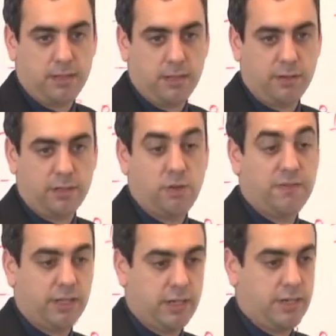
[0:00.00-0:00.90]
you know,
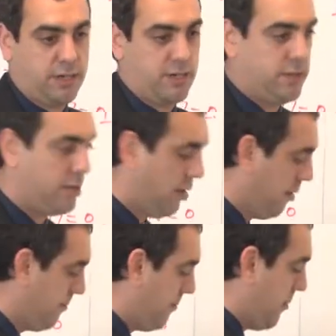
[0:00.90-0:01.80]
equivalent conditions.
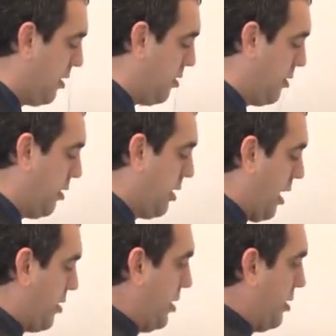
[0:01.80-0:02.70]
So you can
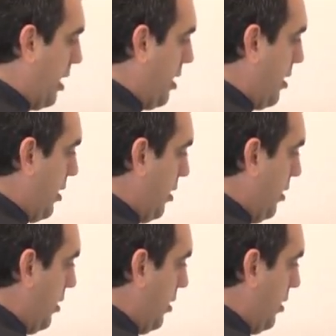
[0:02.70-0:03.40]
actually say that